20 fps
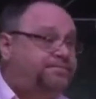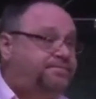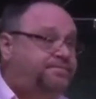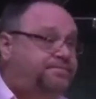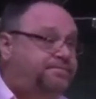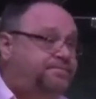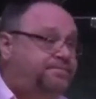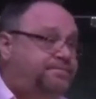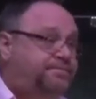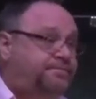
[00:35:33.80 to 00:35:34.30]

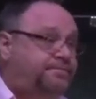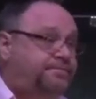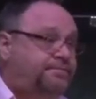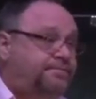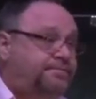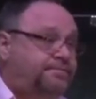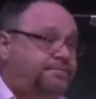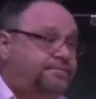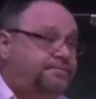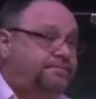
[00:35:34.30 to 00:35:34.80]

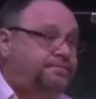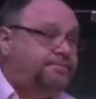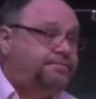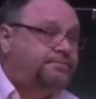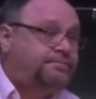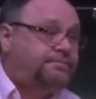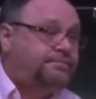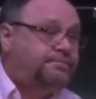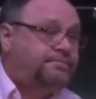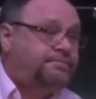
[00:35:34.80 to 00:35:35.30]

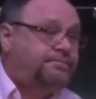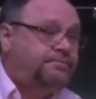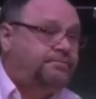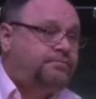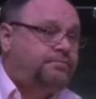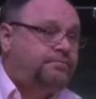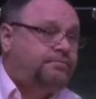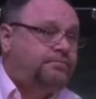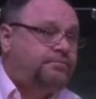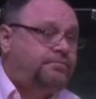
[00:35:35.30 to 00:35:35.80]

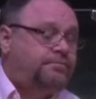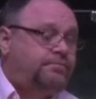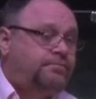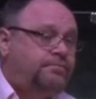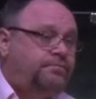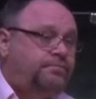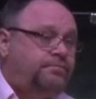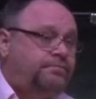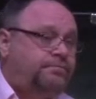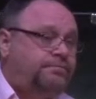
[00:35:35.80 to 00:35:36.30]

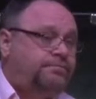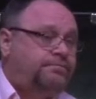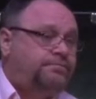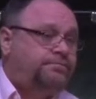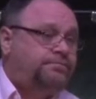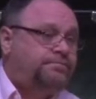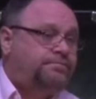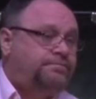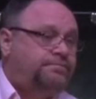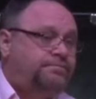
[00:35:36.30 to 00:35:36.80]

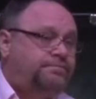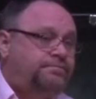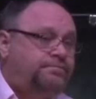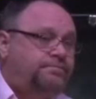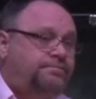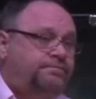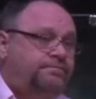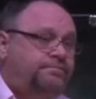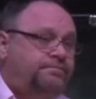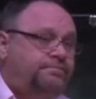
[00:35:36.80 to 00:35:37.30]

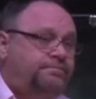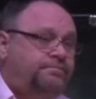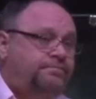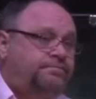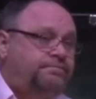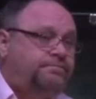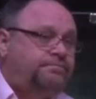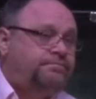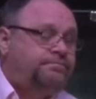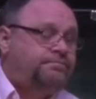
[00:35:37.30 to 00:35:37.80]

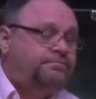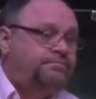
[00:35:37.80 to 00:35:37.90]
(silence)